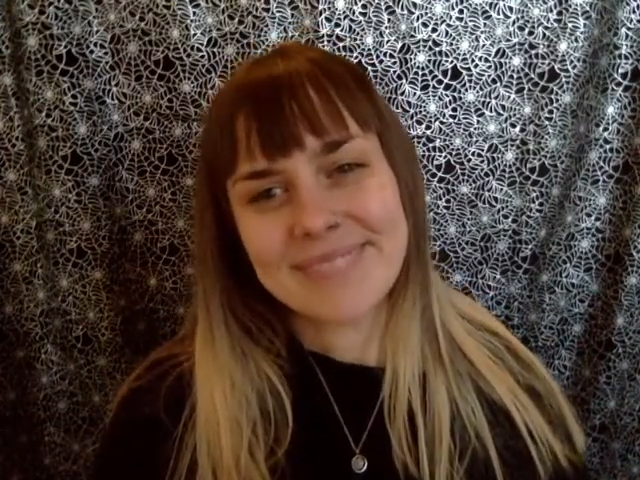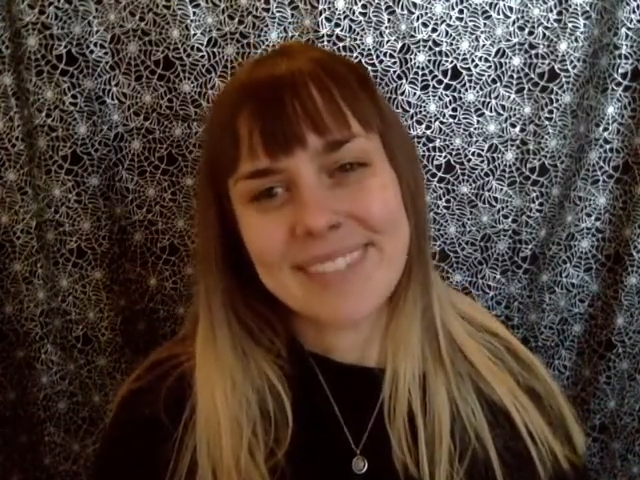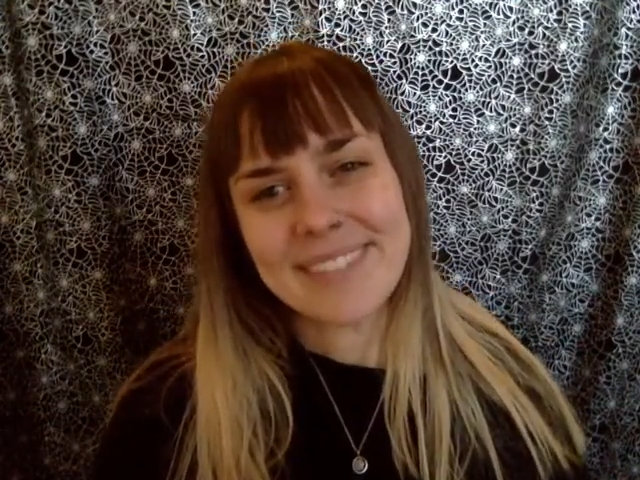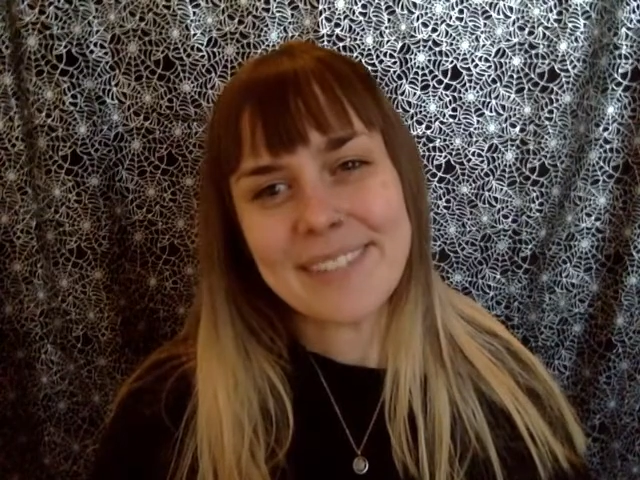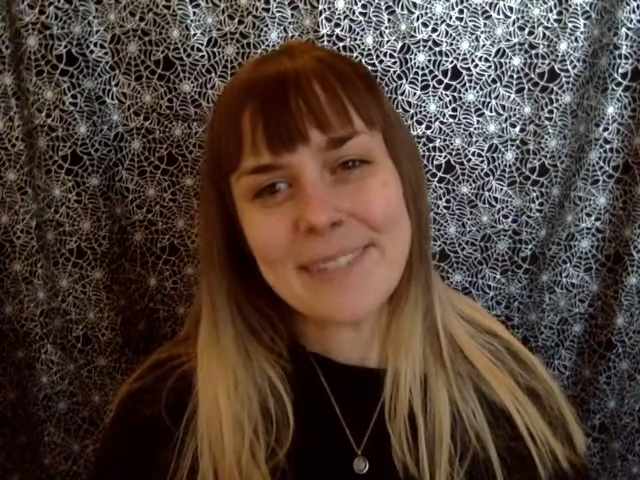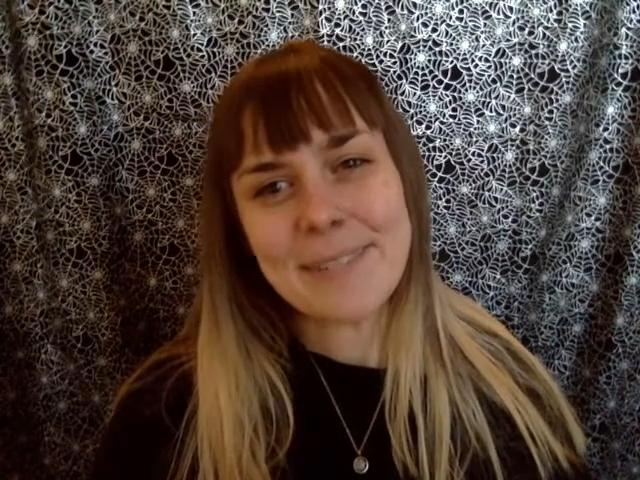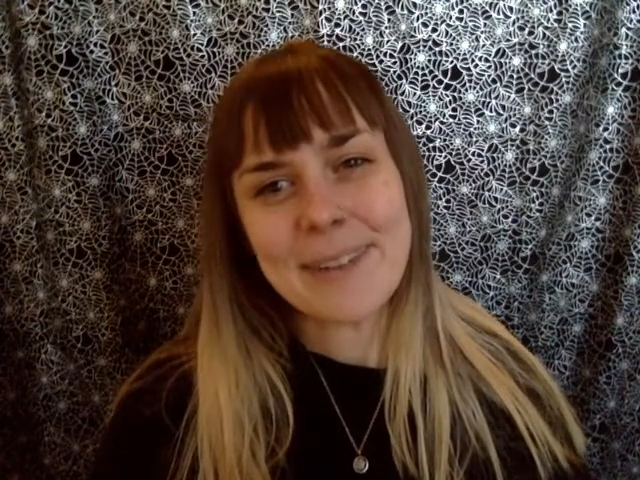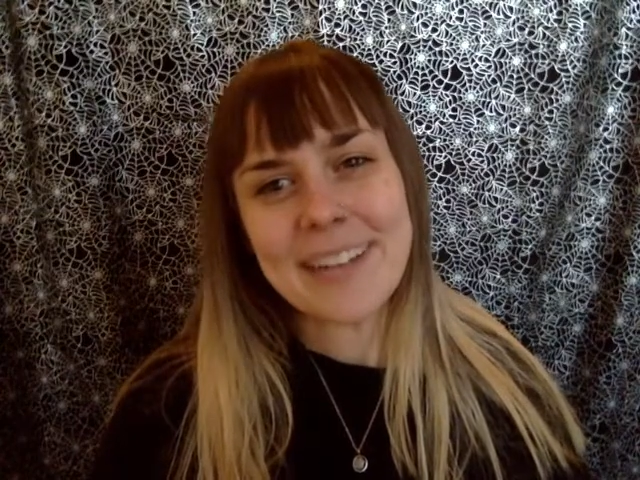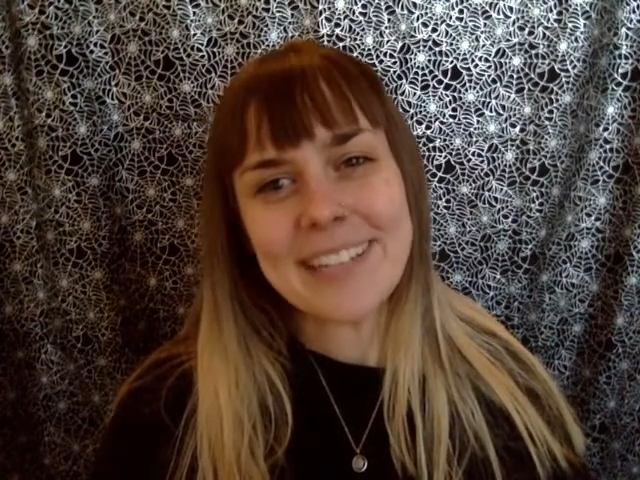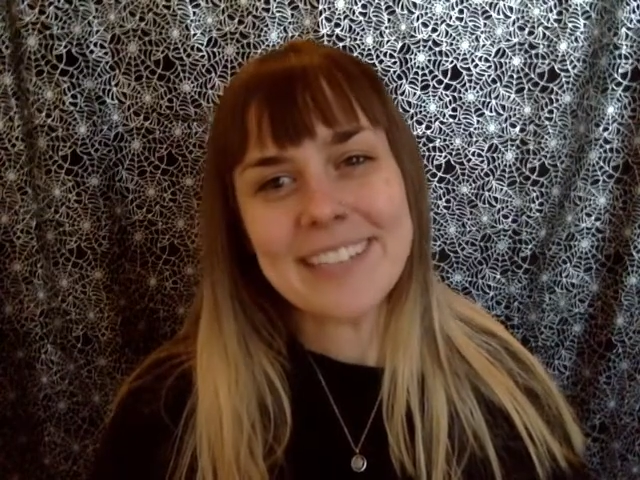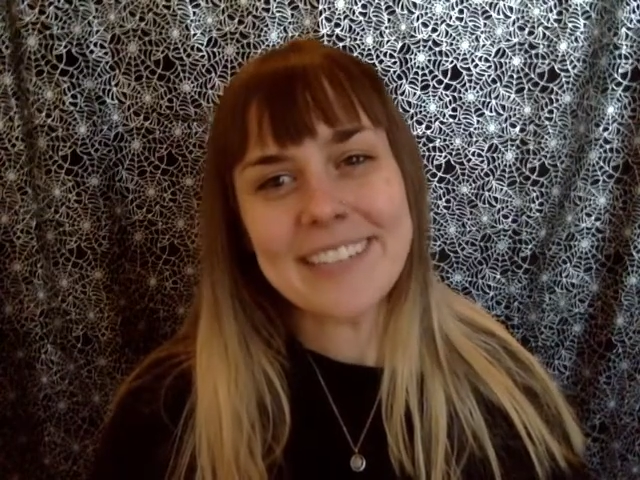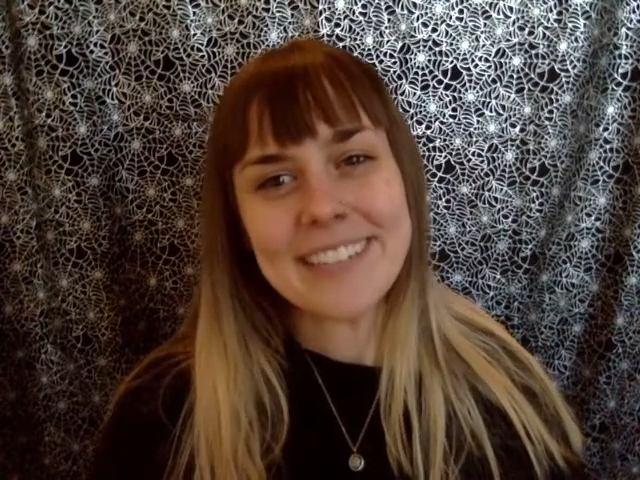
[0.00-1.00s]
If you
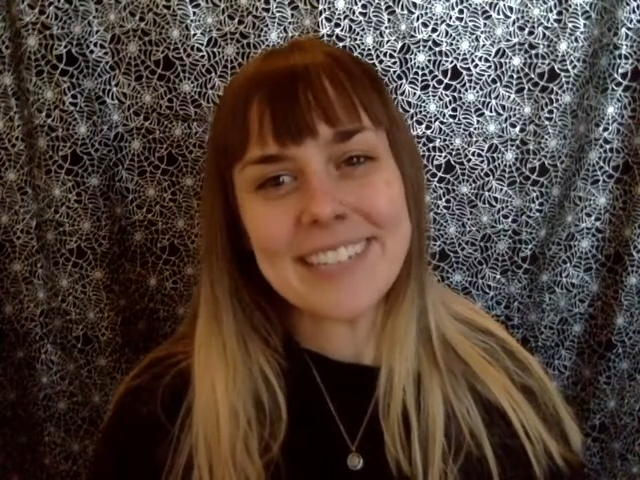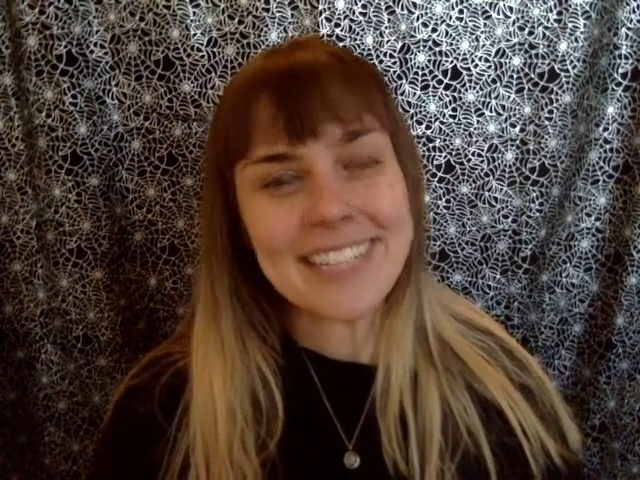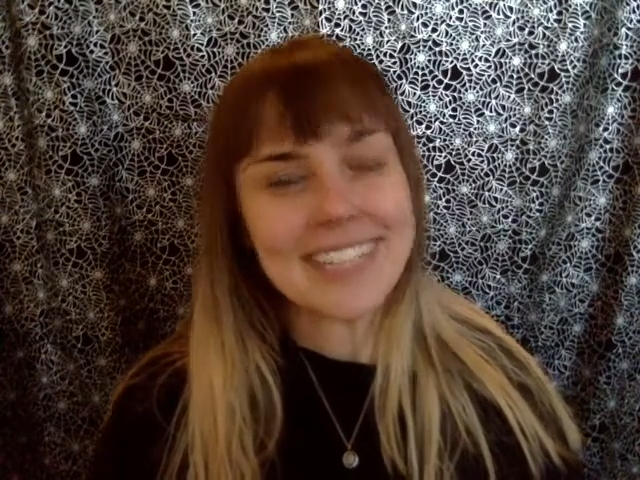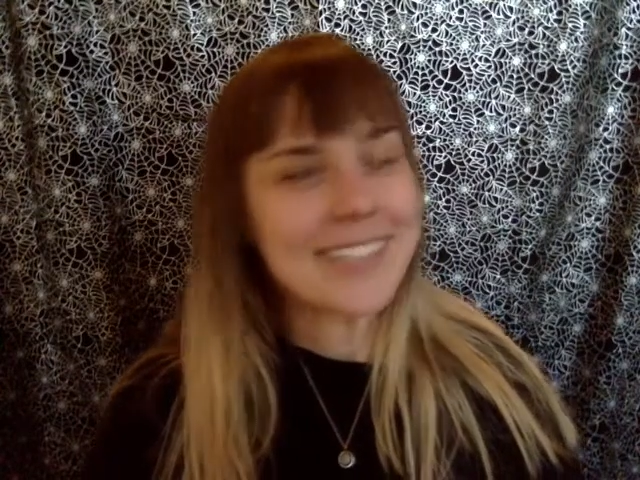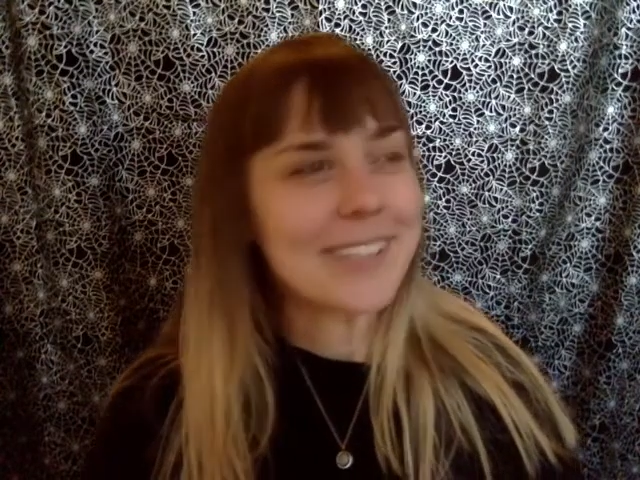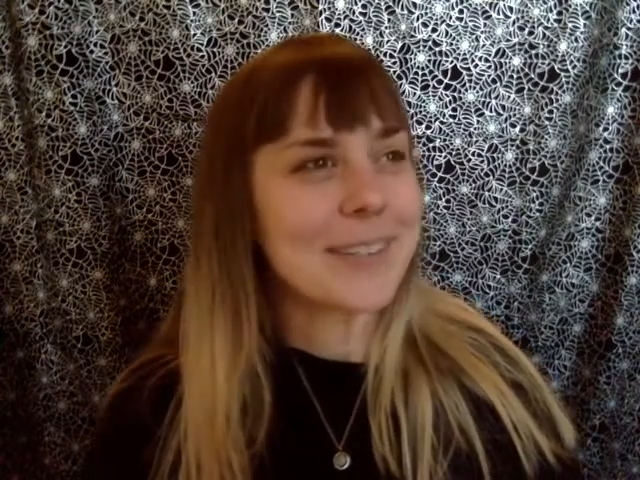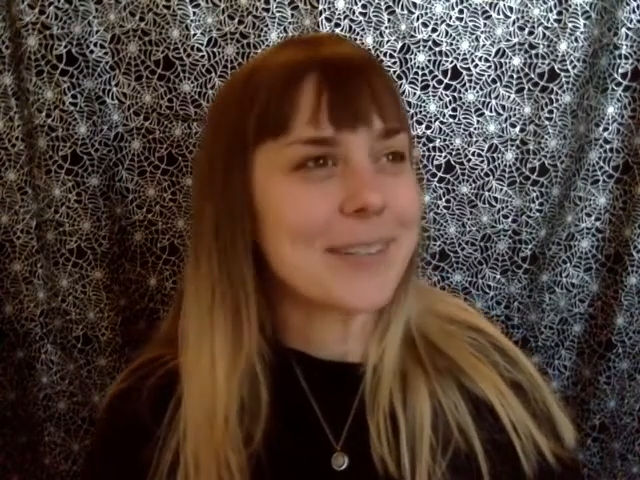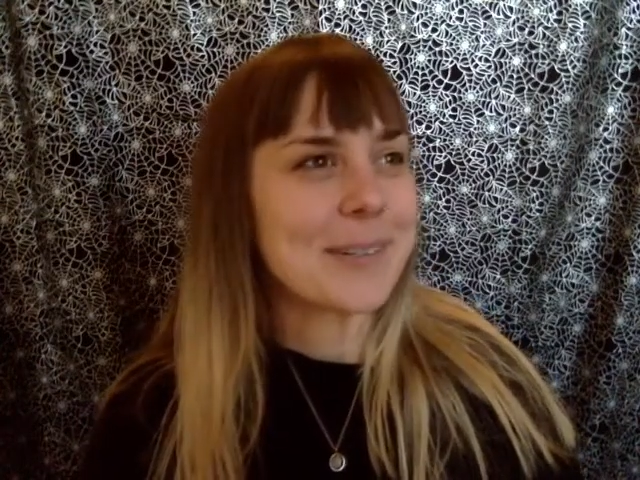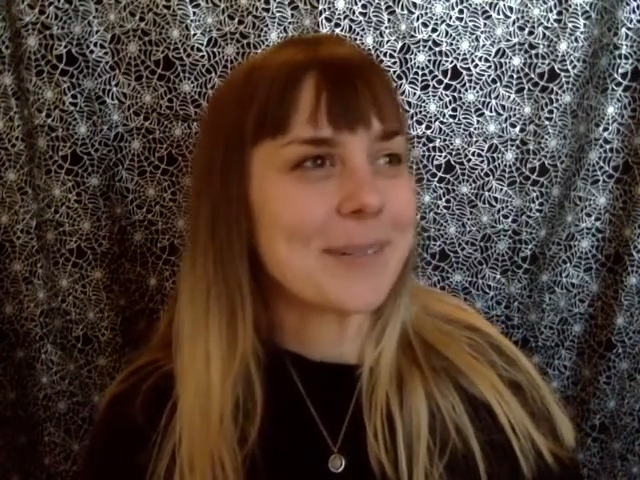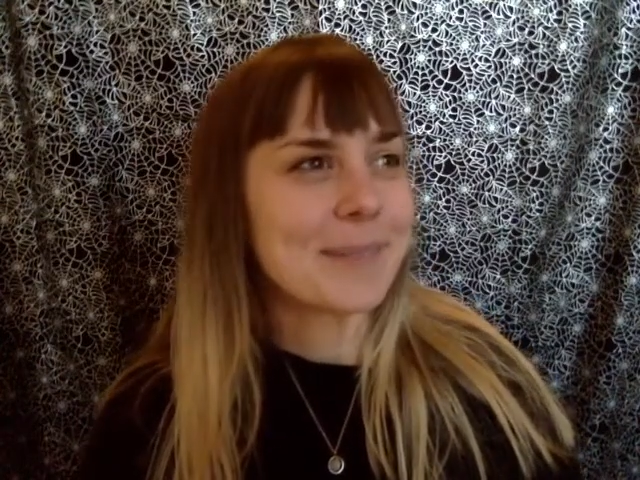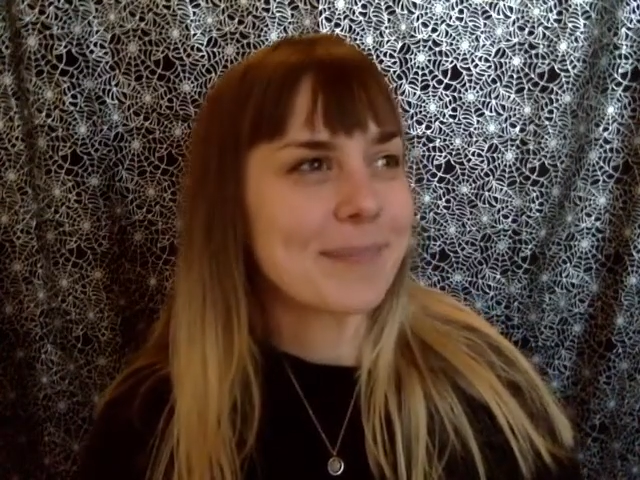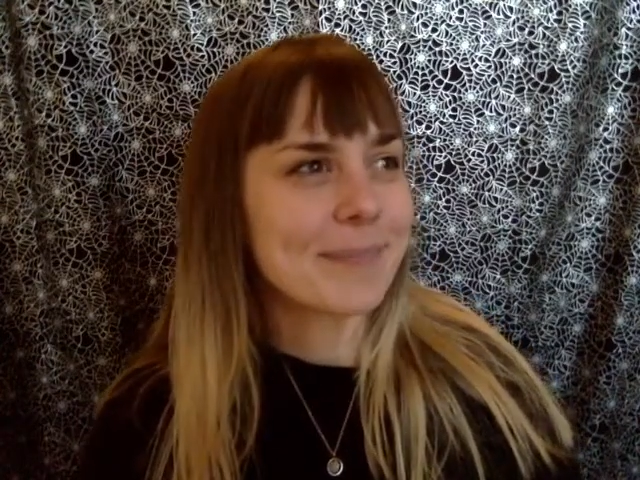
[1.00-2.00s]
find your ego